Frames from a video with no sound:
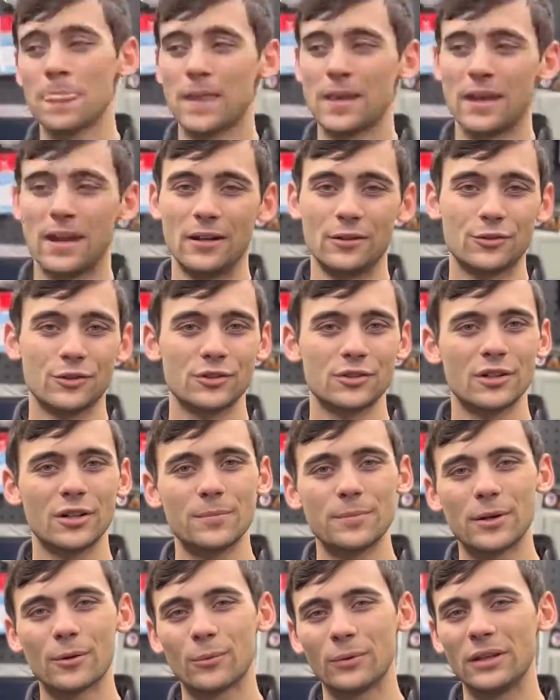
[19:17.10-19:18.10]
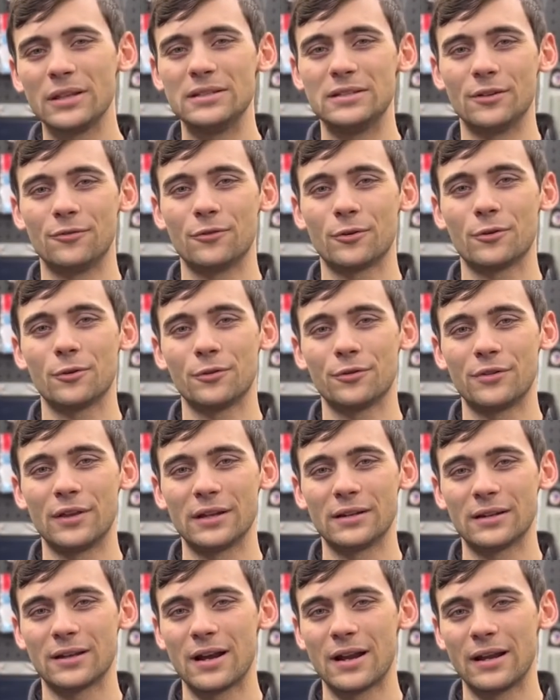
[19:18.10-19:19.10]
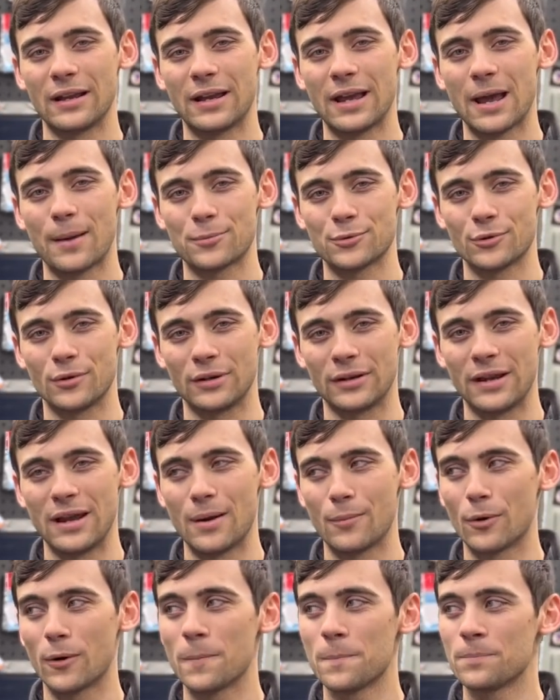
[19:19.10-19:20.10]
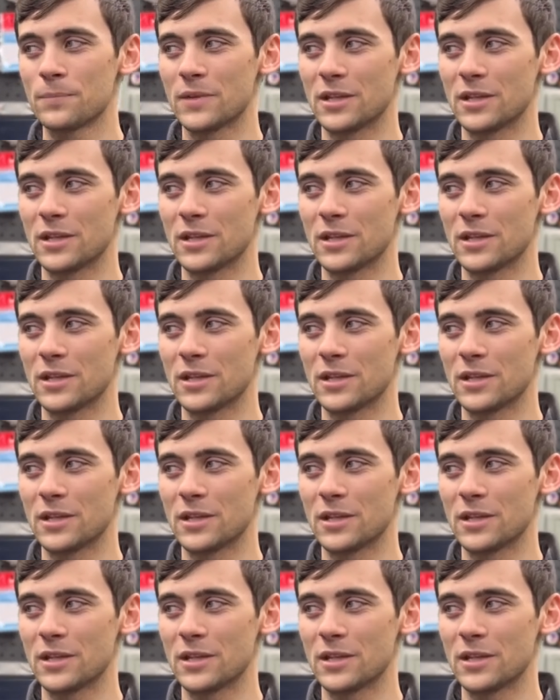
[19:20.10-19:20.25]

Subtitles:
And it's just going to be a really difficult thing to kind of capture on camera,